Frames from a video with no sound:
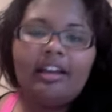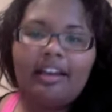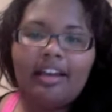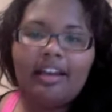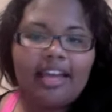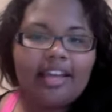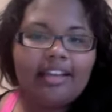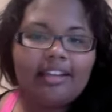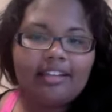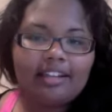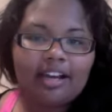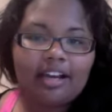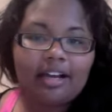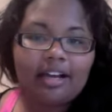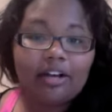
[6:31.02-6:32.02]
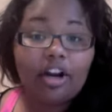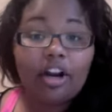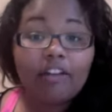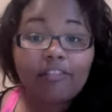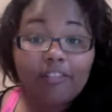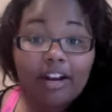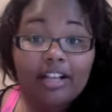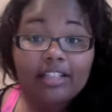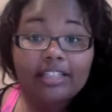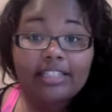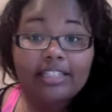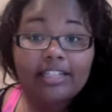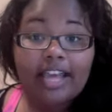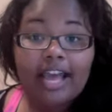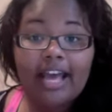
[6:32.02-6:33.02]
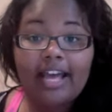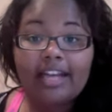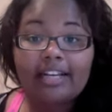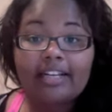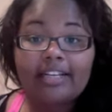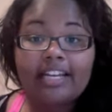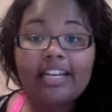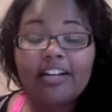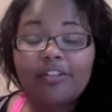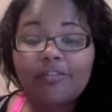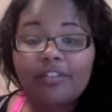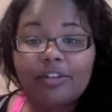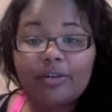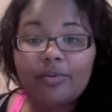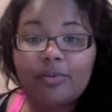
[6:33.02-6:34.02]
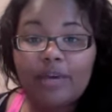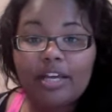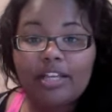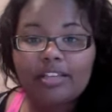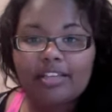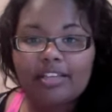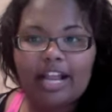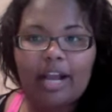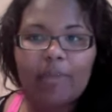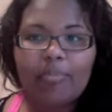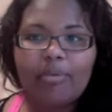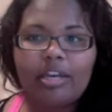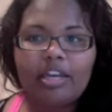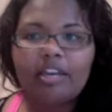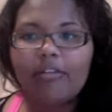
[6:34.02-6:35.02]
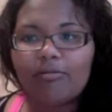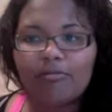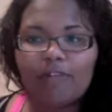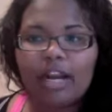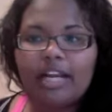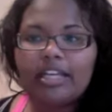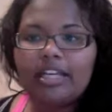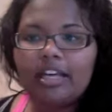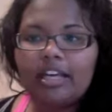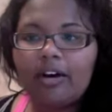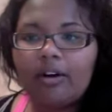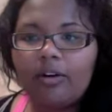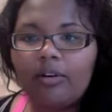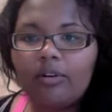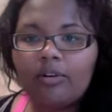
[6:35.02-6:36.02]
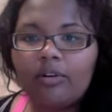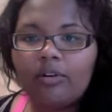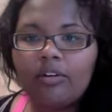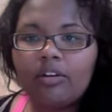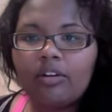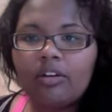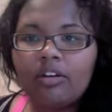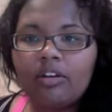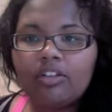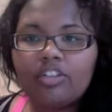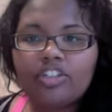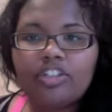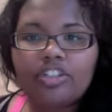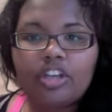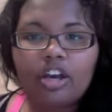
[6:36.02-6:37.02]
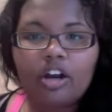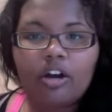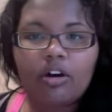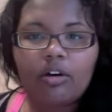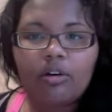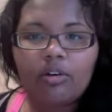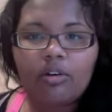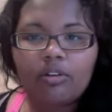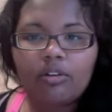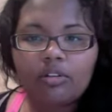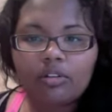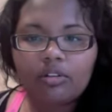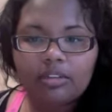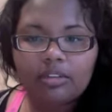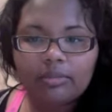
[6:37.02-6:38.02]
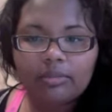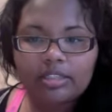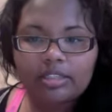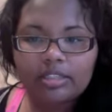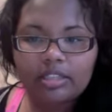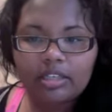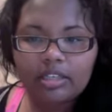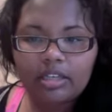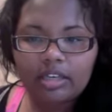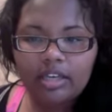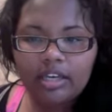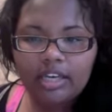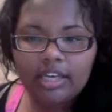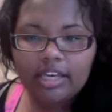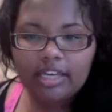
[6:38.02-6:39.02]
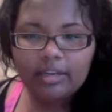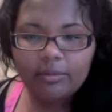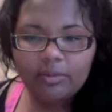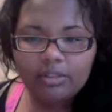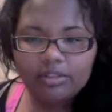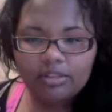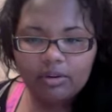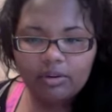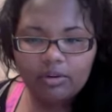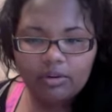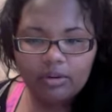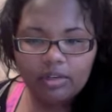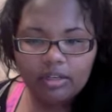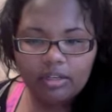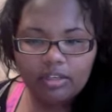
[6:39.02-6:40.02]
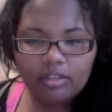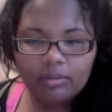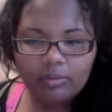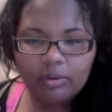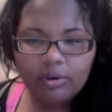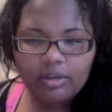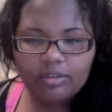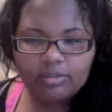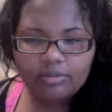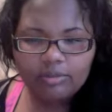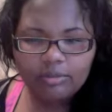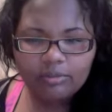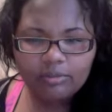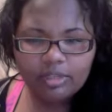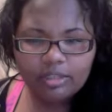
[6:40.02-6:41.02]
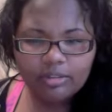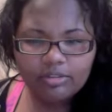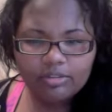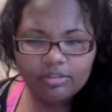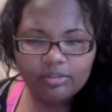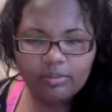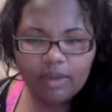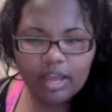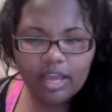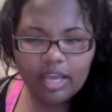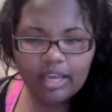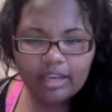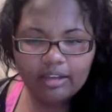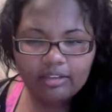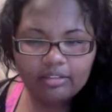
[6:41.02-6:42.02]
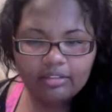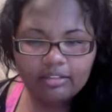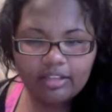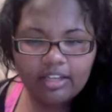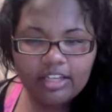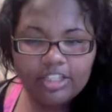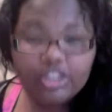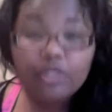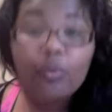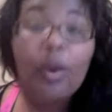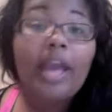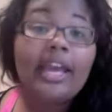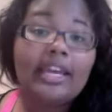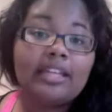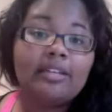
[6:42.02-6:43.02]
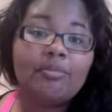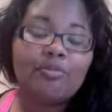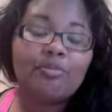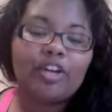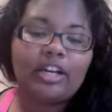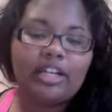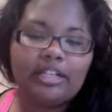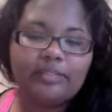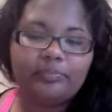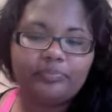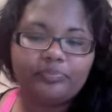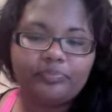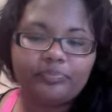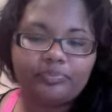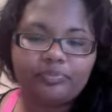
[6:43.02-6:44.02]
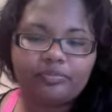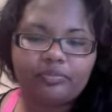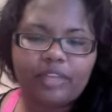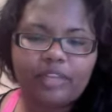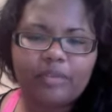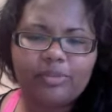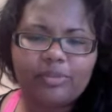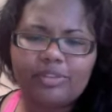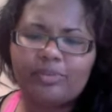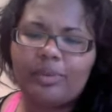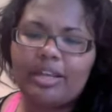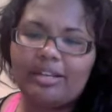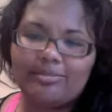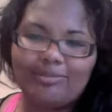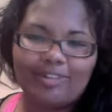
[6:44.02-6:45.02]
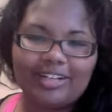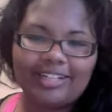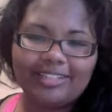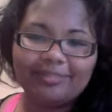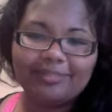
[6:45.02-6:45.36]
And Kurt Franklin had an interview with like a big radio show. Let me see. It was on, well, it was with Real Sway. Sway in the Morning. He was on Sway in the Morning.